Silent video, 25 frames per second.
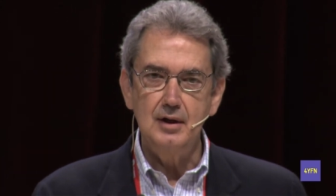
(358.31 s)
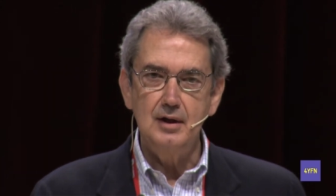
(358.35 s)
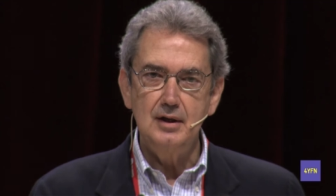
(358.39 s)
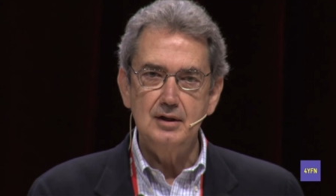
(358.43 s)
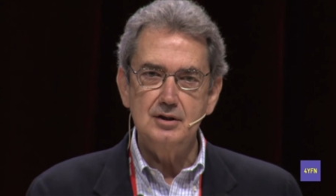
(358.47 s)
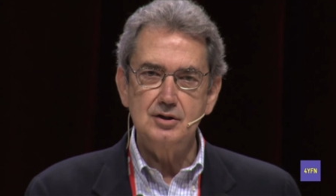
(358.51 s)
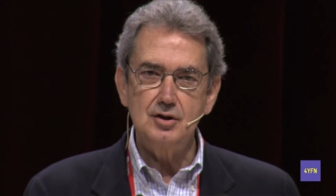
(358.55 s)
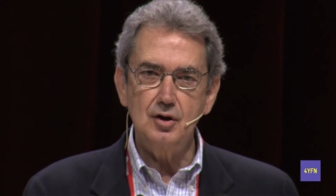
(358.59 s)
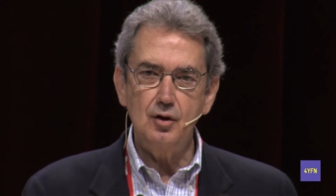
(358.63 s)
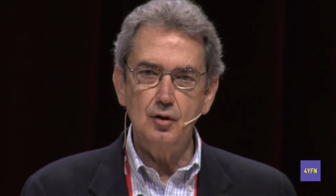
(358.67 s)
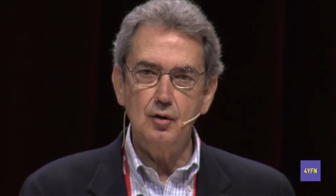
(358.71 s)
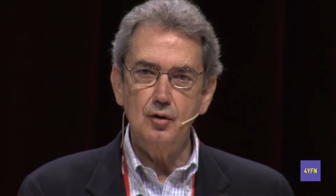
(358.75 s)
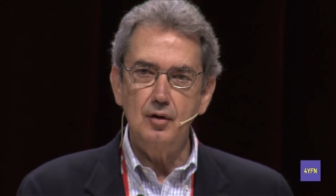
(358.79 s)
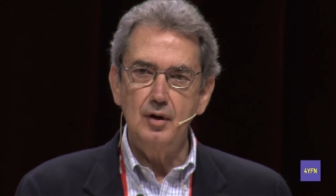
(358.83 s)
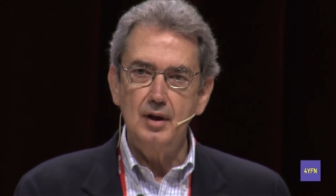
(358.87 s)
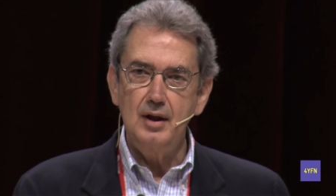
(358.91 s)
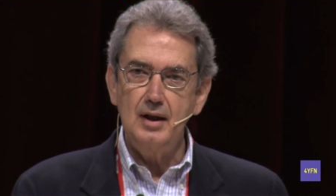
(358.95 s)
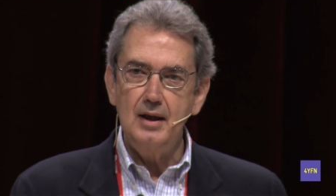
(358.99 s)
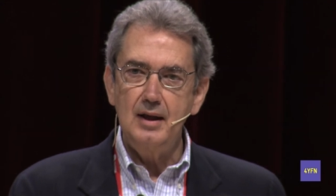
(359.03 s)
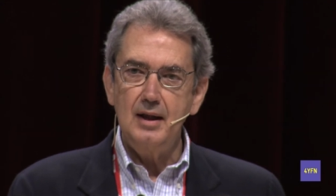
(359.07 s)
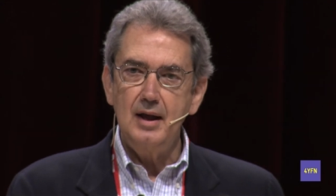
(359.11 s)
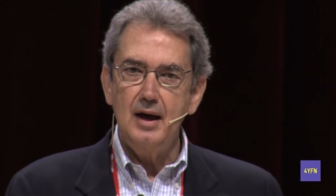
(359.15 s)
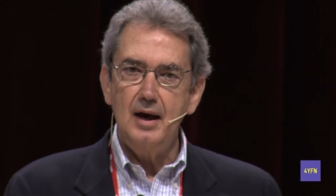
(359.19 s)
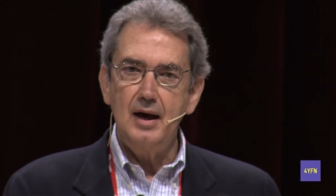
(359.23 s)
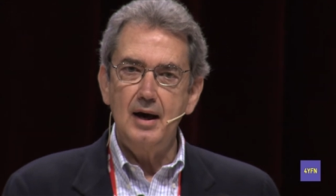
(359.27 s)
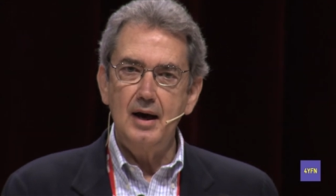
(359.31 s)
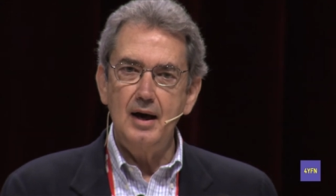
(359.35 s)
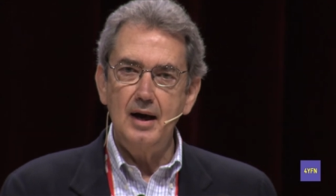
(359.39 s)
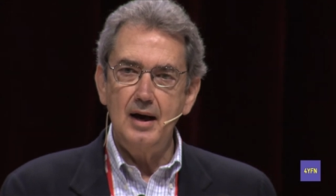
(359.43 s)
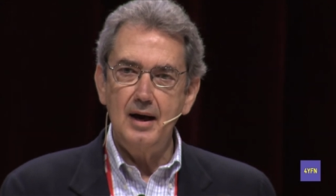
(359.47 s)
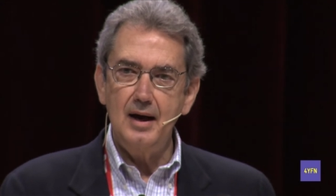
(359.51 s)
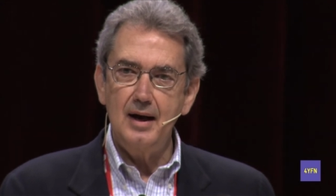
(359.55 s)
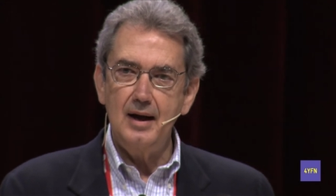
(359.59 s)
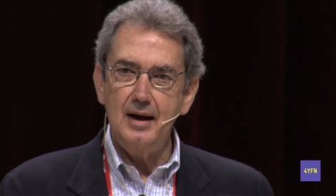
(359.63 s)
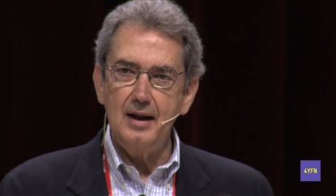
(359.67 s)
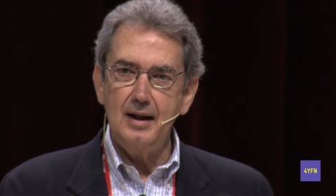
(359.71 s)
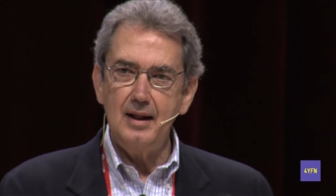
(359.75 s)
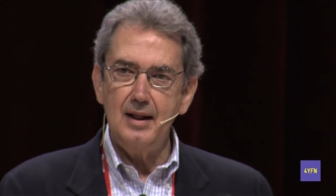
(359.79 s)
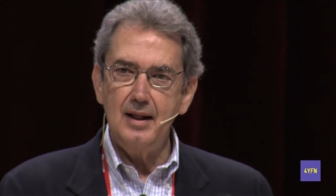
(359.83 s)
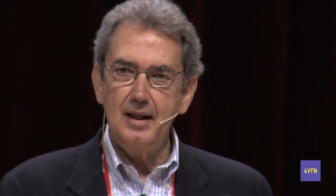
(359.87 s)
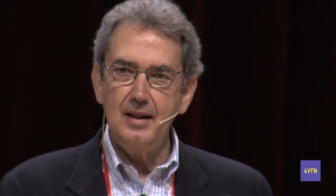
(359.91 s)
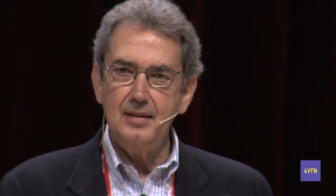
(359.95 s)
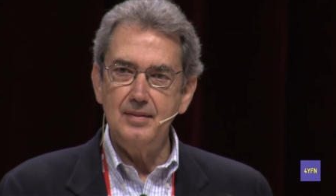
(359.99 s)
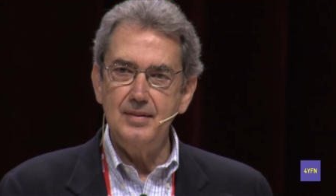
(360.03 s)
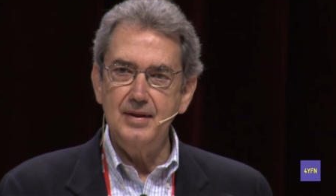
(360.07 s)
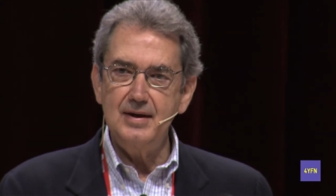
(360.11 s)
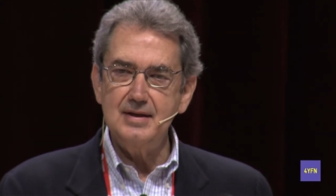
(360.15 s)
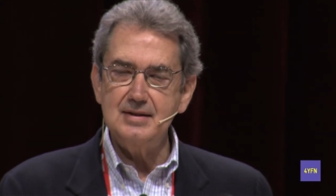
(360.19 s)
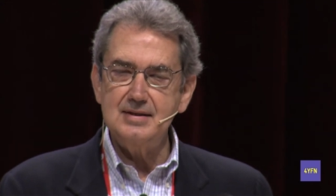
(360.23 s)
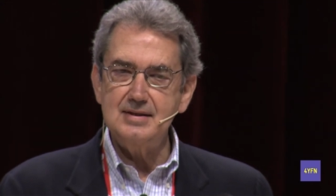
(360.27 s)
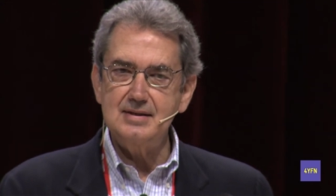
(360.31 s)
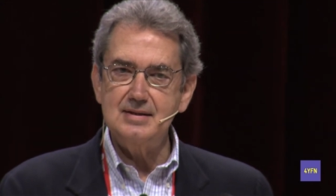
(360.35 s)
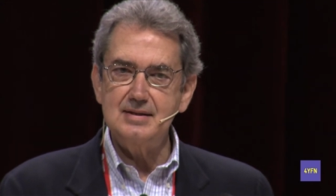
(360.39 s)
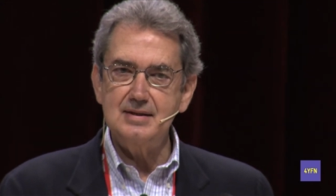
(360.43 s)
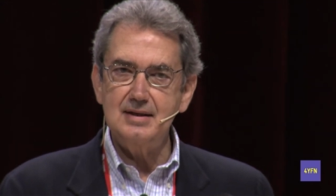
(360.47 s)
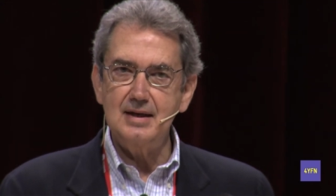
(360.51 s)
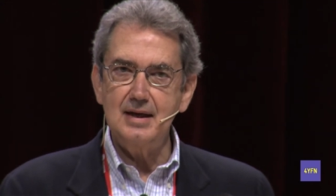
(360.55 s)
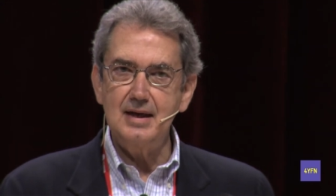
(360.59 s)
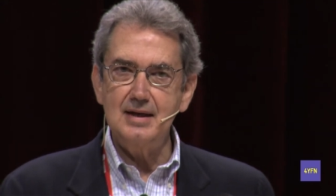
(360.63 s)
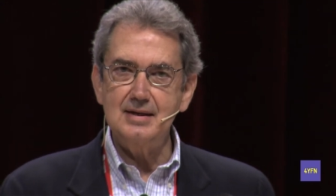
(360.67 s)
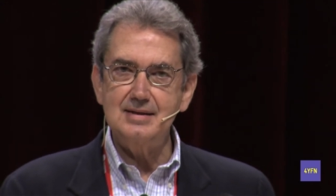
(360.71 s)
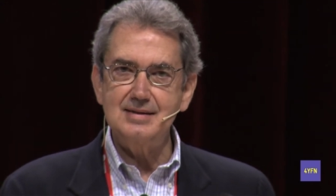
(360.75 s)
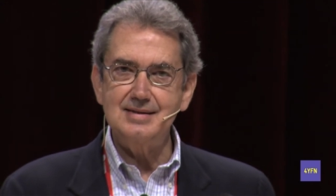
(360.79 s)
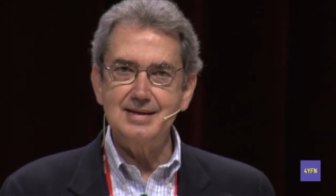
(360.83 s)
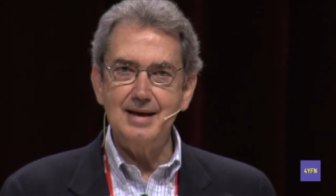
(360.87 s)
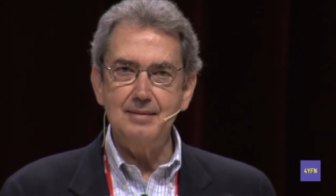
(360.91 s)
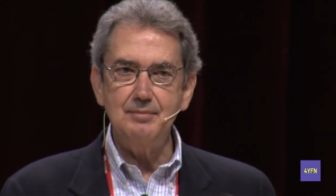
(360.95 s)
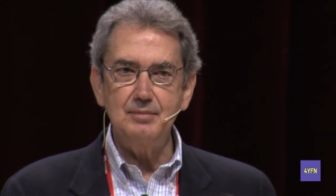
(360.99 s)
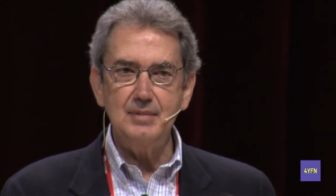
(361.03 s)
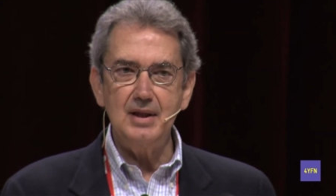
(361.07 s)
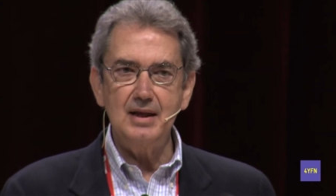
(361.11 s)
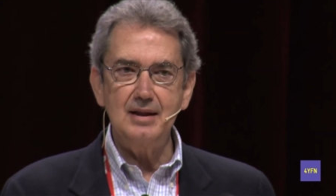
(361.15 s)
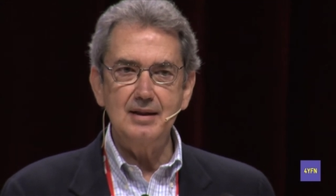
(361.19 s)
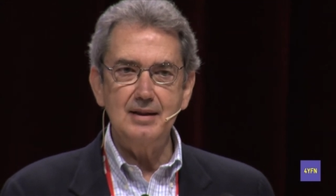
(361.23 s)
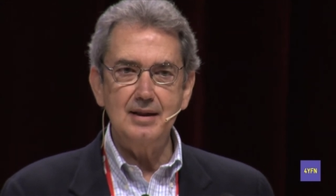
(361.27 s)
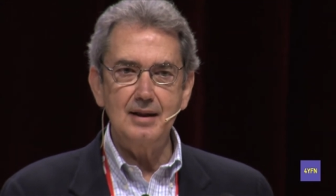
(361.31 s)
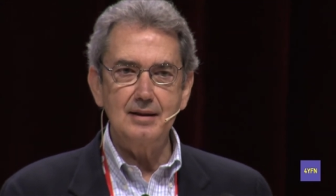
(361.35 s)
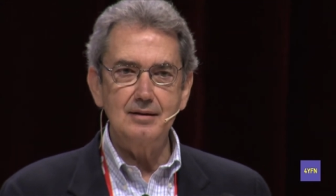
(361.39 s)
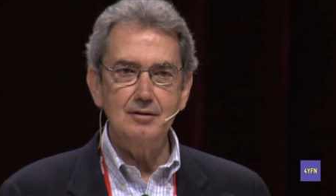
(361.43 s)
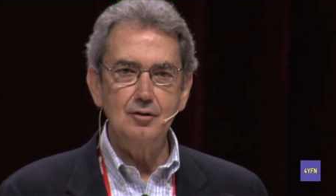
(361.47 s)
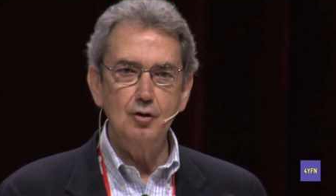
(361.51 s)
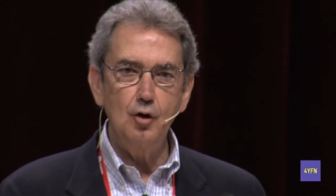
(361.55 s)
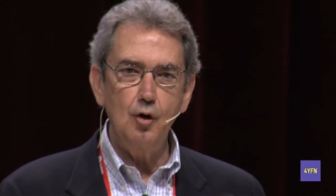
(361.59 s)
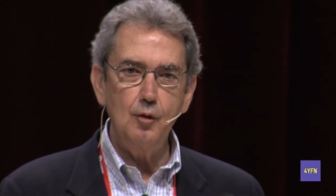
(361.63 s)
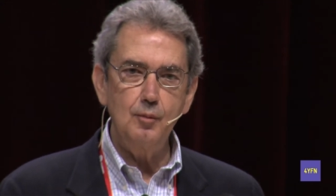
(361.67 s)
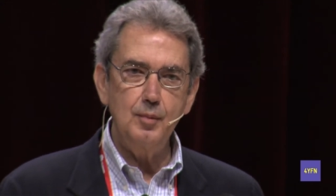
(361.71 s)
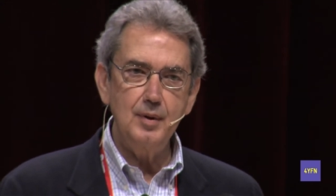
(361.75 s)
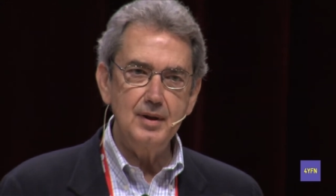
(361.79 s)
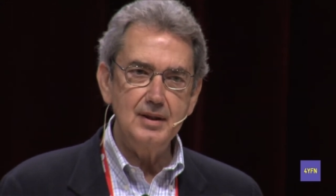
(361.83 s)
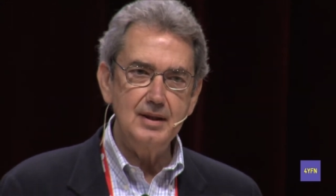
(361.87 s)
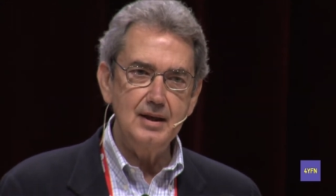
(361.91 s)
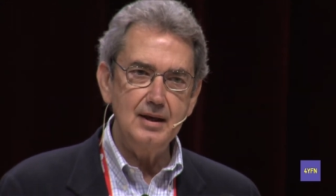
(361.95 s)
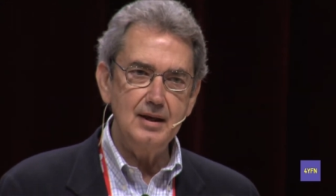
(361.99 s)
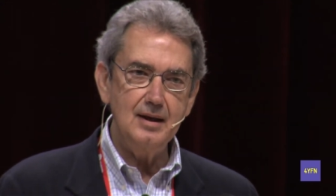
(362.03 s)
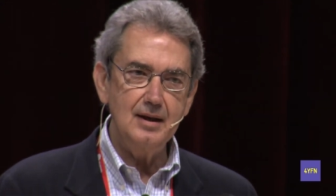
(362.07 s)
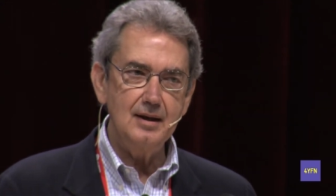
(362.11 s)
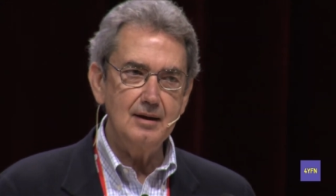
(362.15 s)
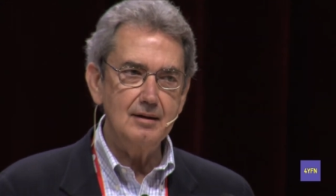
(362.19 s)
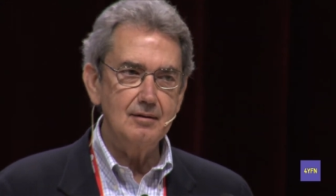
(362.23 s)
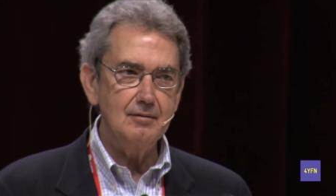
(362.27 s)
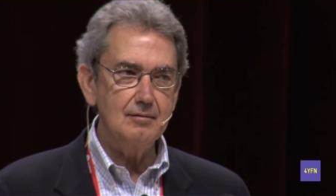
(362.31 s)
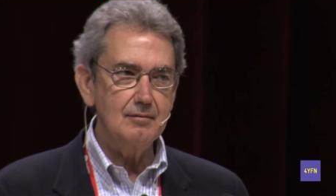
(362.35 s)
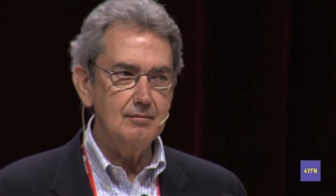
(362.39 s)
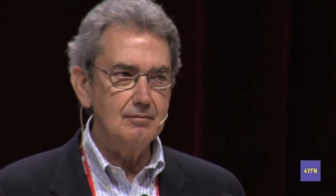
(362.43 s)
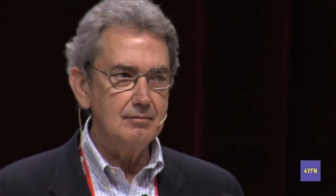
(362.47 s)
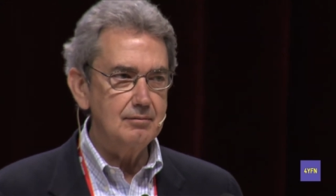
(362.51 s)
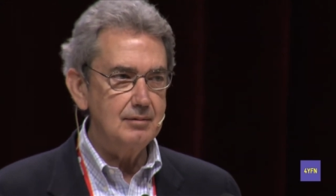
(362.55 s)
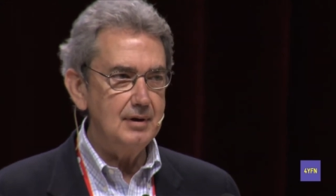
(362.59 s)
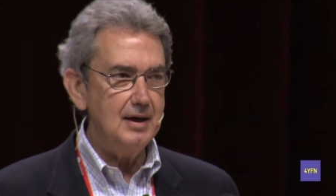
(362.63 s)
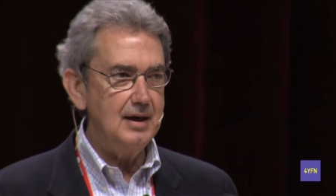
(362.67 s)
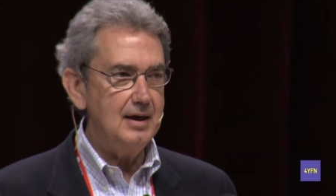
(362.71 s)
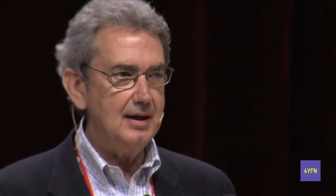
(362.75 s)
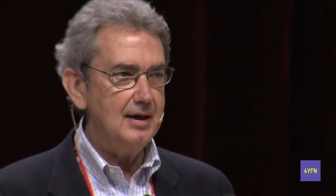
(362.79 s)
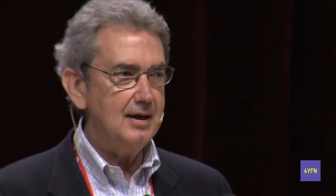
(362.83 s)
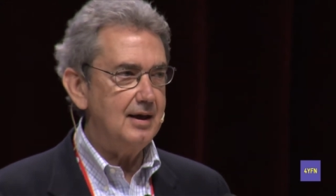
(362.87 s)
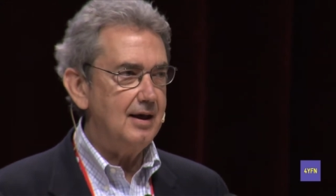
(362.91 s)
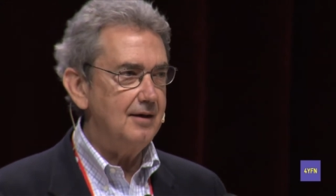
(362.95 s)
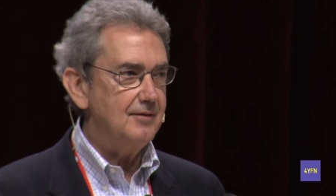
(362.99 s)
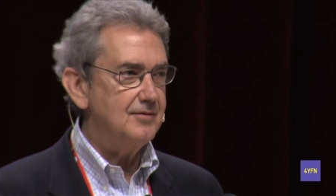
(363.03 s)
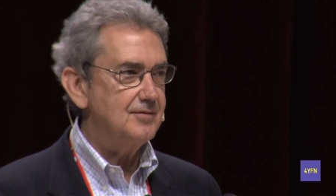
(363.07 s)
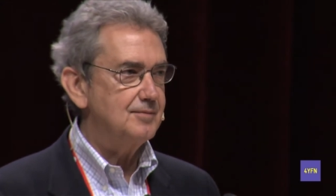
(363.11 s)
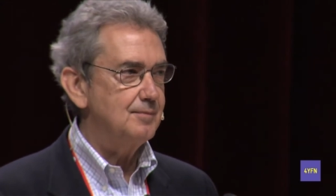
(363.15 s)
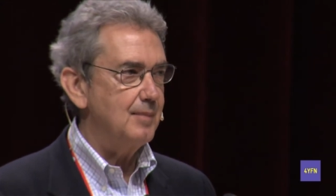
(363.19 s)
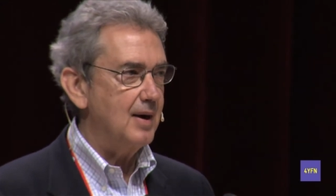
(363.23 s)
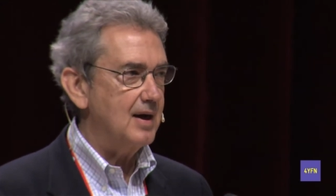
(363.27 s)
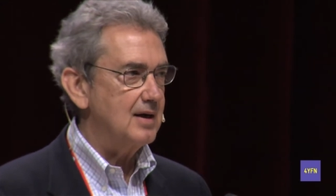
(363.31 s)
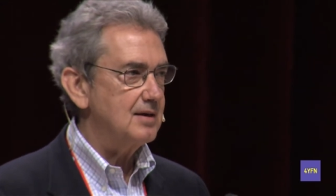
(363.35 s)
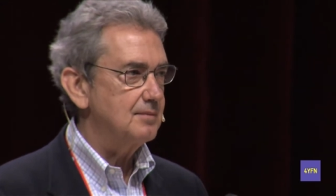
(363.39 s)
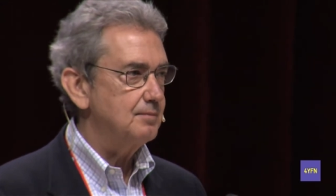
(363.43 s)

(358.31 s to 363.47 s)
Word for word: So uh, this is something that nobody really gives much,